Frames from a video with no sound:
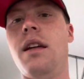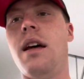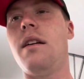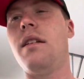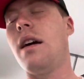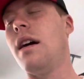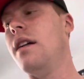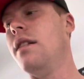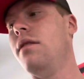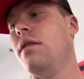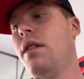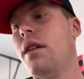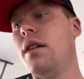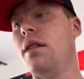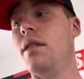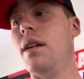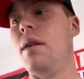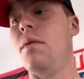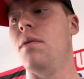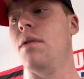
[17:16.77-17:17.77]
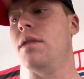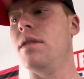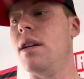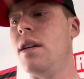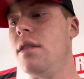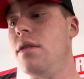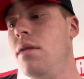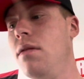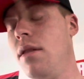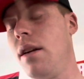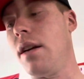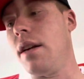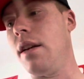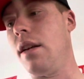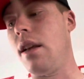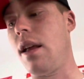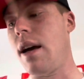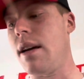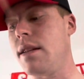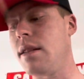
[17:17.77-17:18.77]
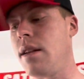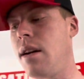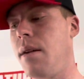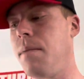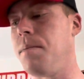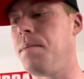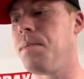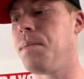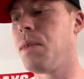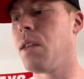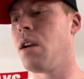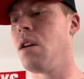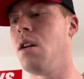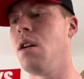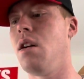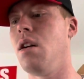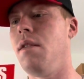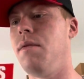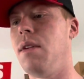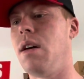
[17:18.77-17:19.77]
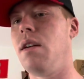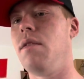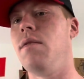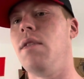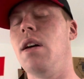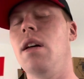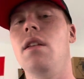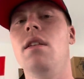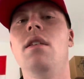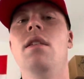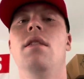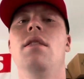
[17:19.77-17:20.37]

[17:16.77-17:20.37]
I'll kind of do like a day 1, day 2 like I did last time of that event.